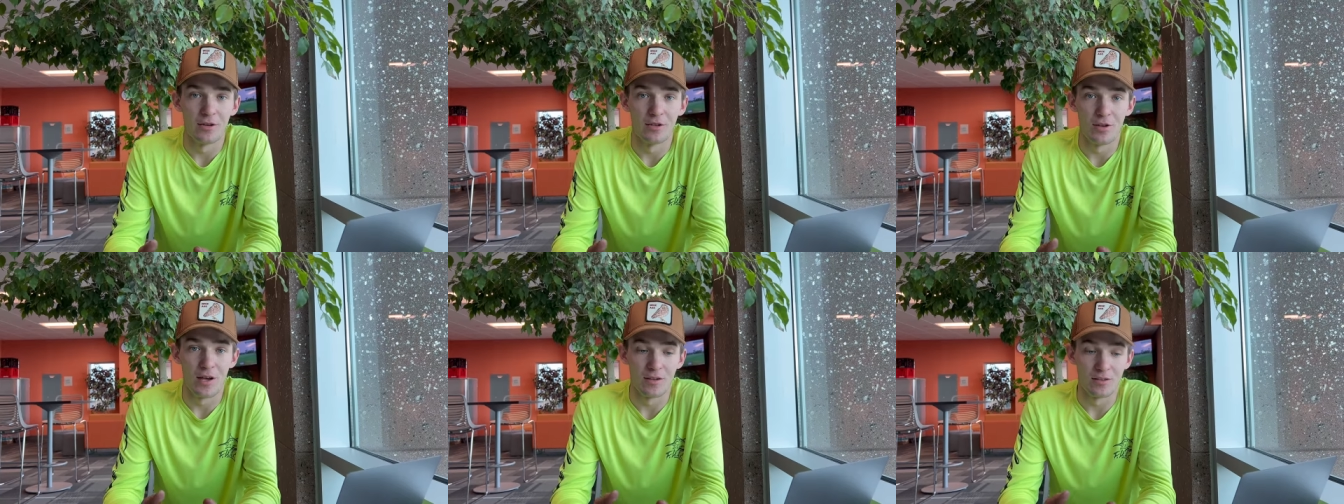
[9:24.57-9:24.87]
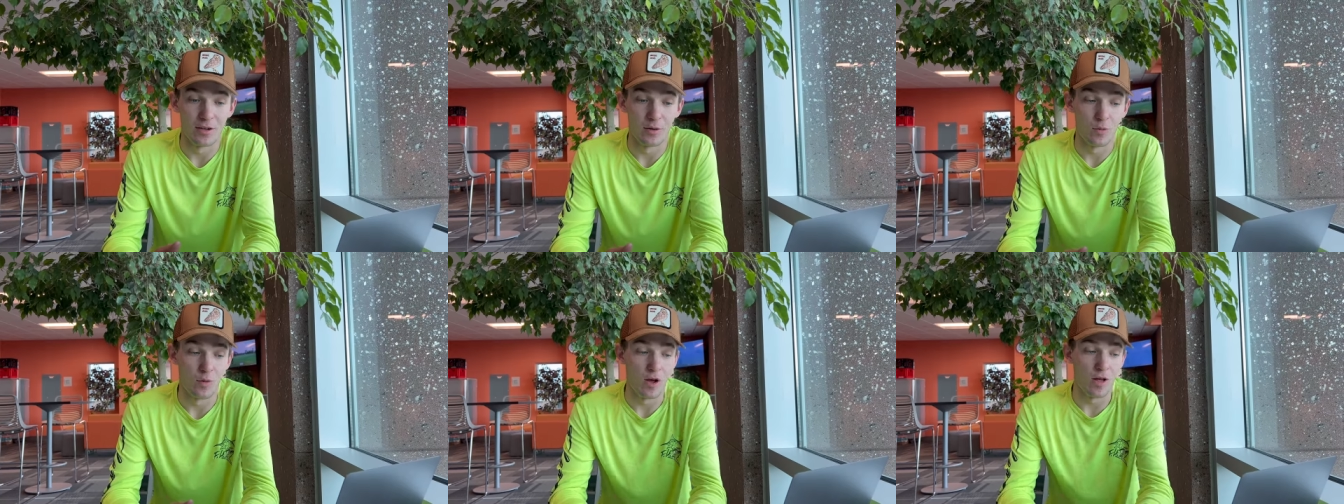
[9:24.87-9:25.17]
So I was
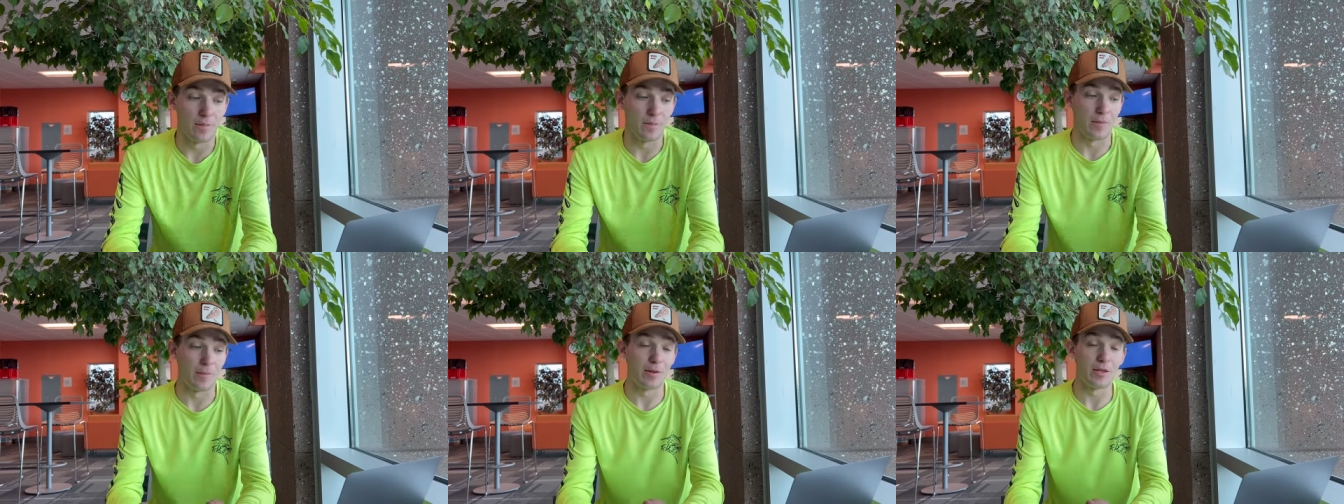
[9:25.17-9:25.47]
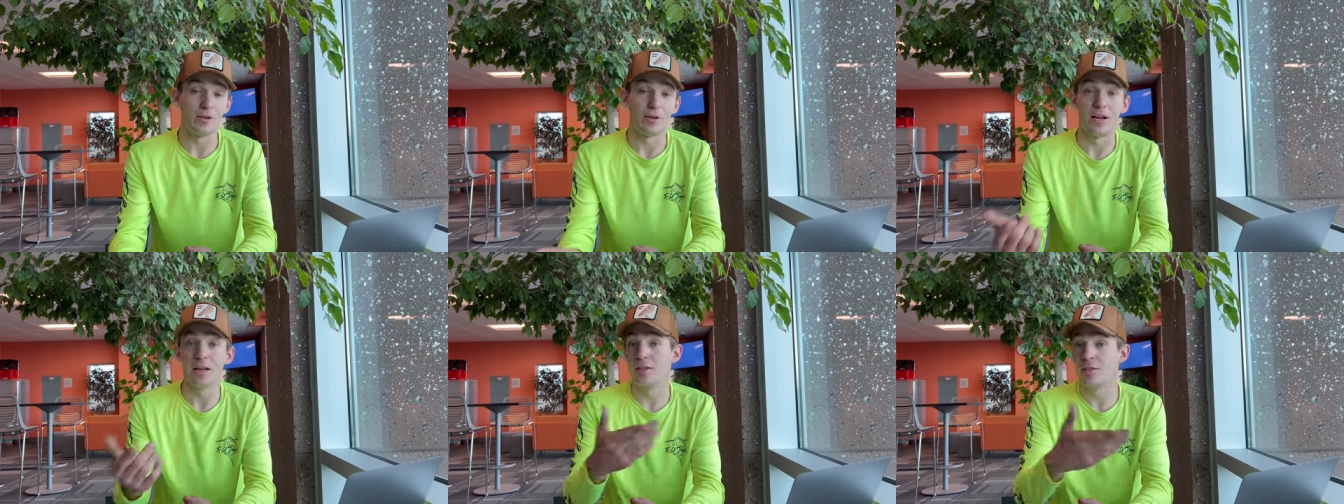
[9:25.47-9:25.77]
like, well, I'm
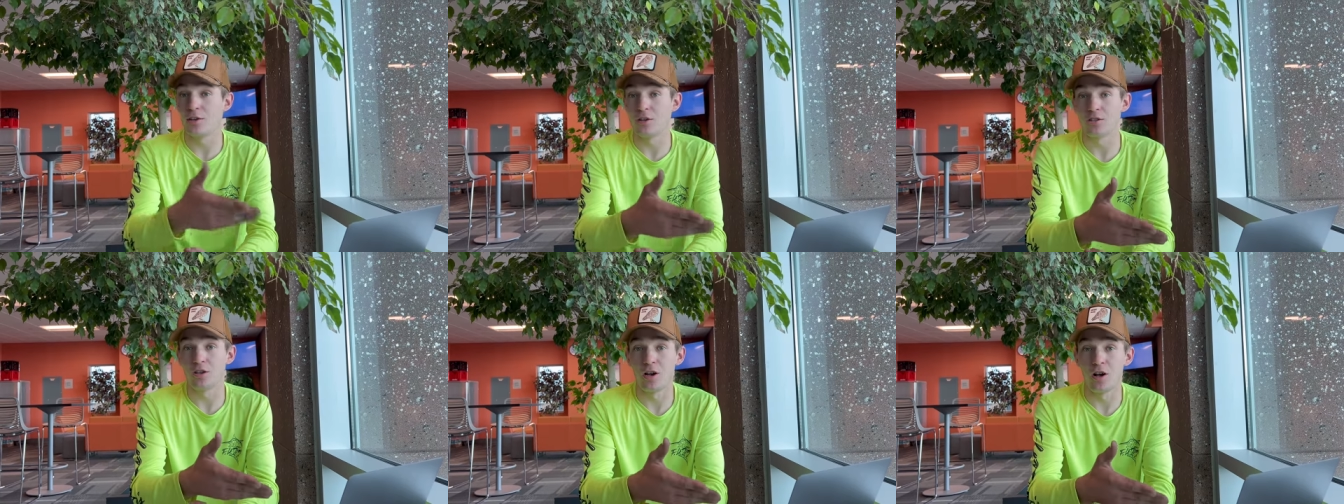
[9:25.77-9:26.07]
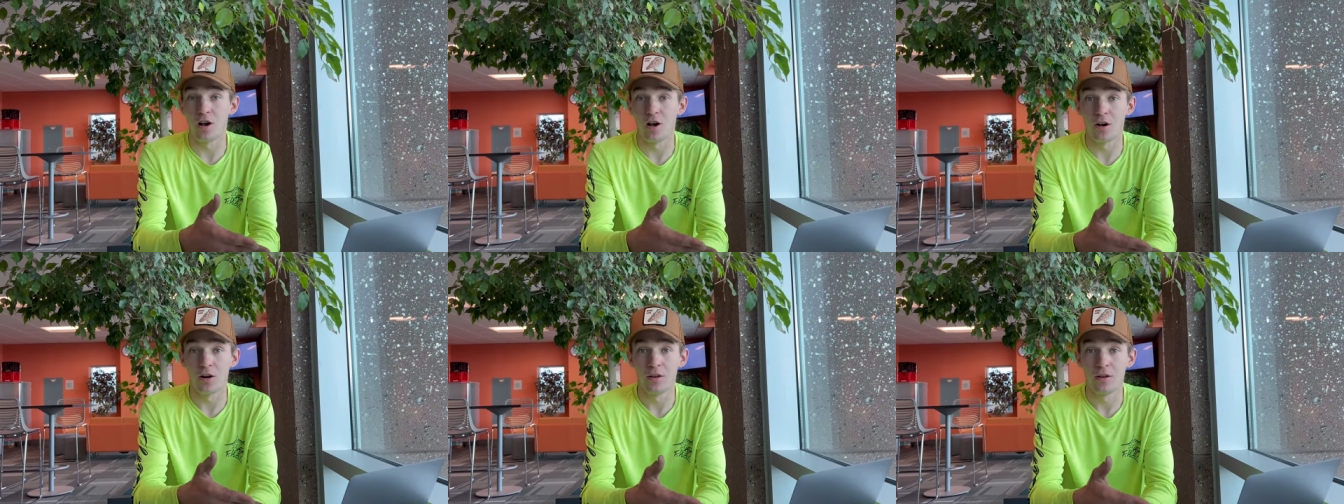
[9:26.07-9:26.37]
either hitting this
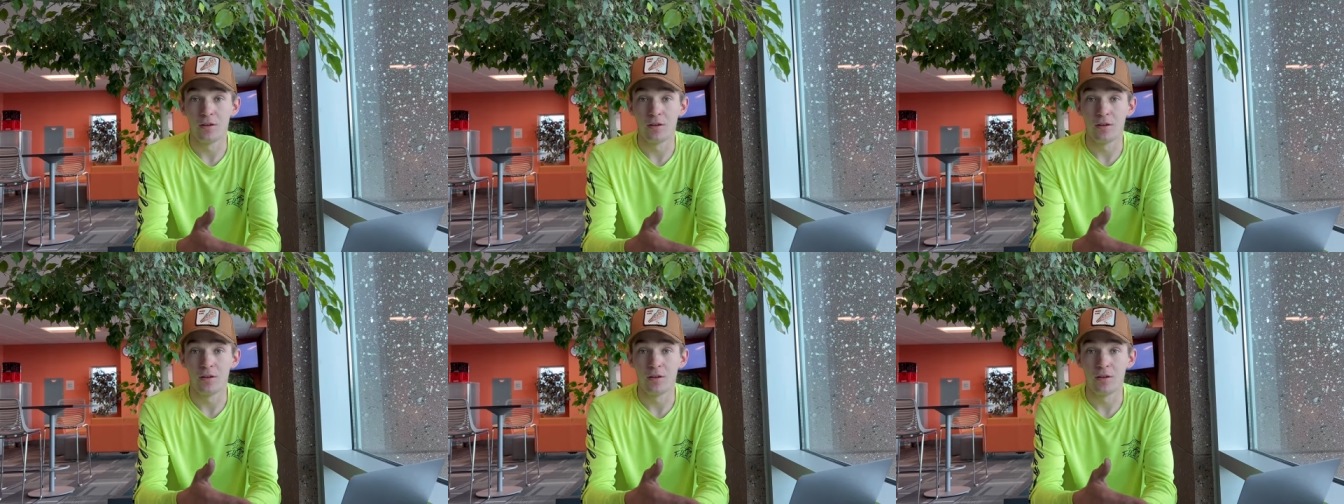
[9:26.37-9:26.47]
car